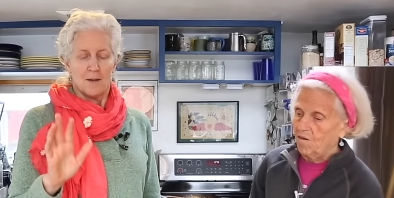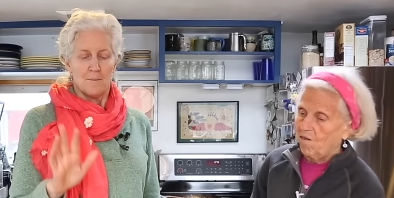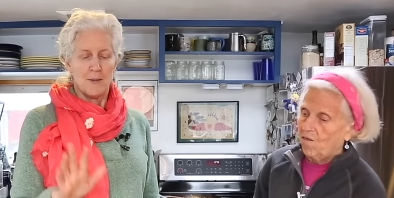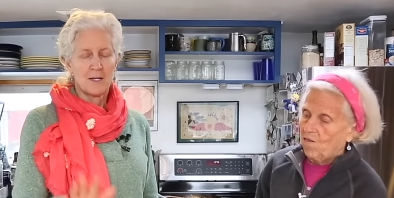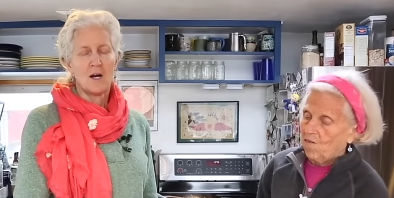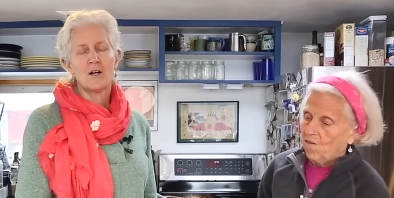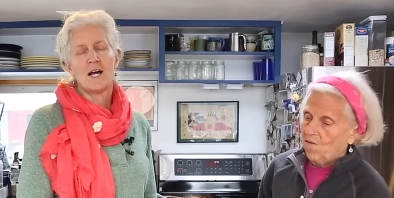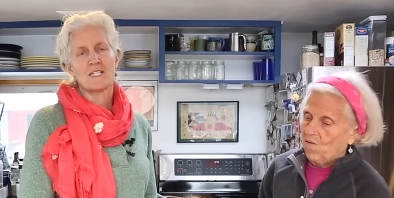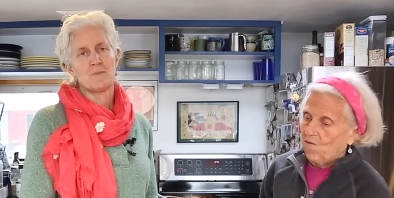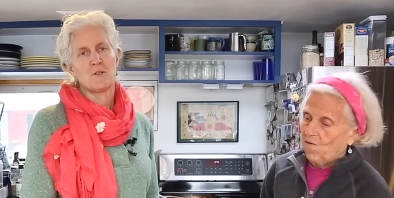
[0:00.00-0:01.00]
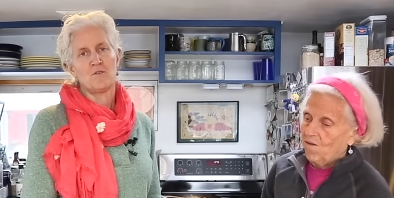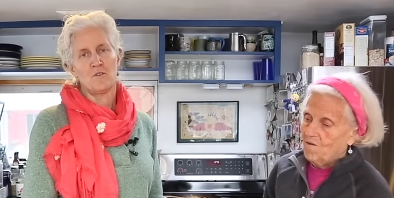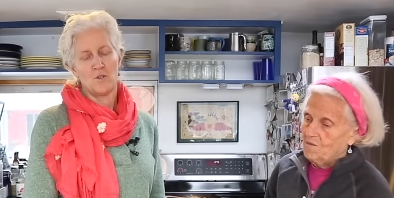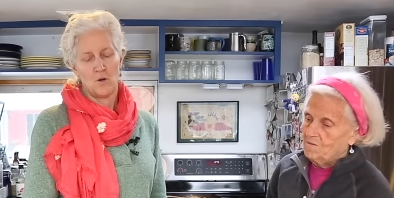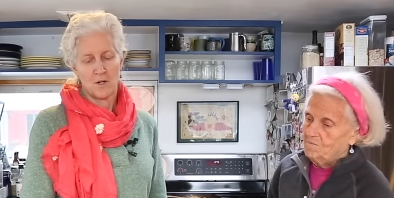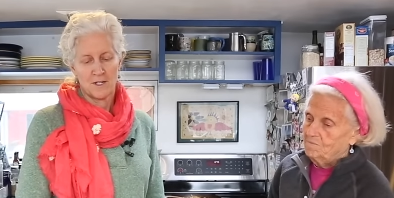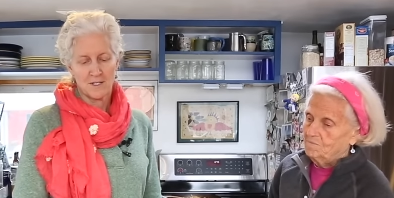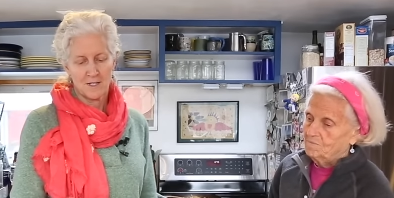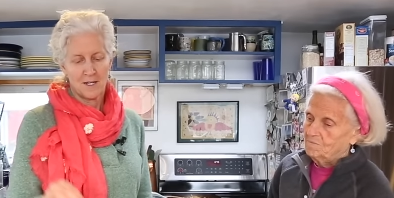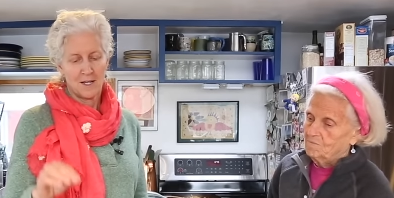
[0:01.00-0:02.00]
Speaker 1: make all kinds of beautiful noise
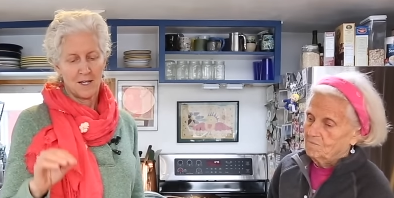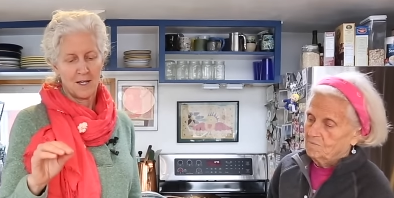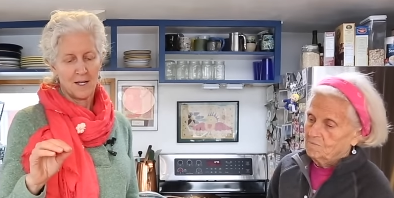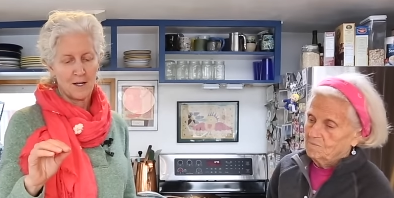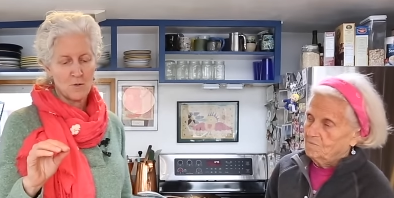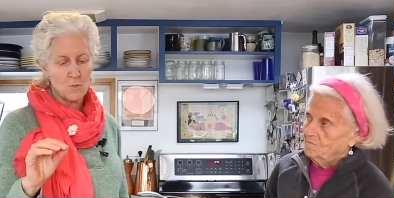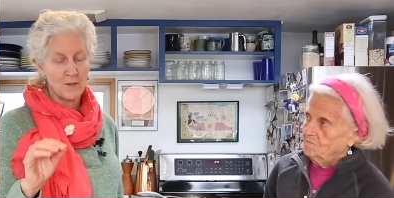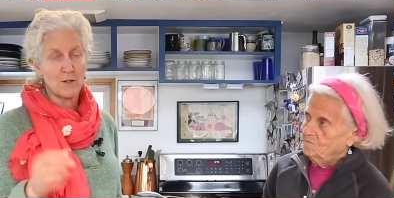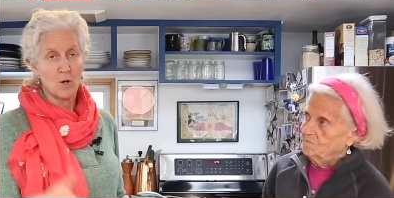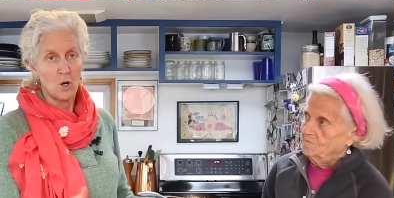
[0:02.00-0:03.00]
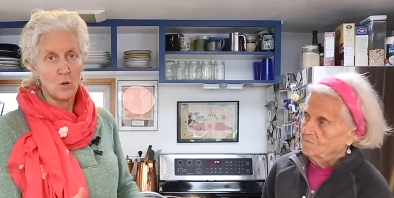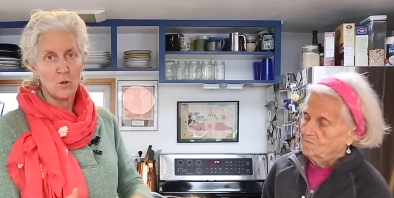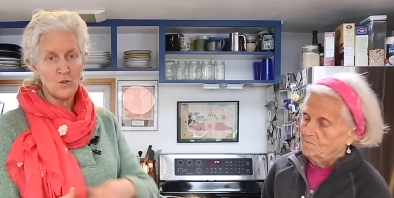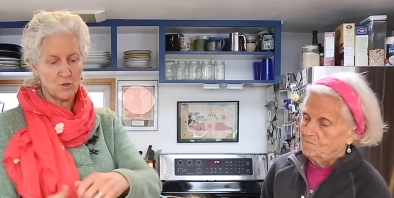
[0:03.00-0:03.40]
when they're whole and you're